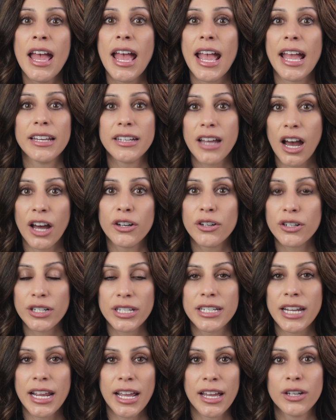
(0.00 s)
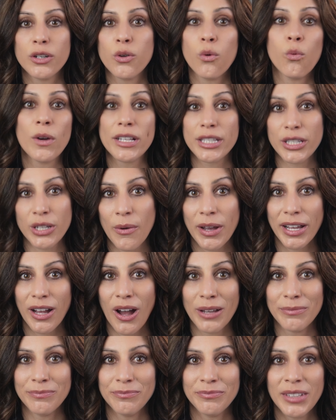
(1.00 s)
and understand what's going
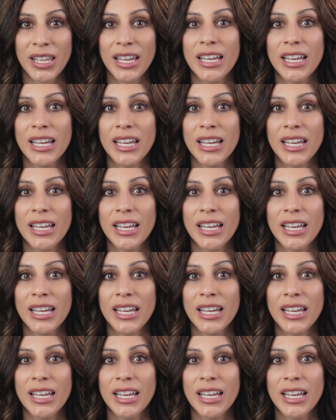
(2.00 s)
on.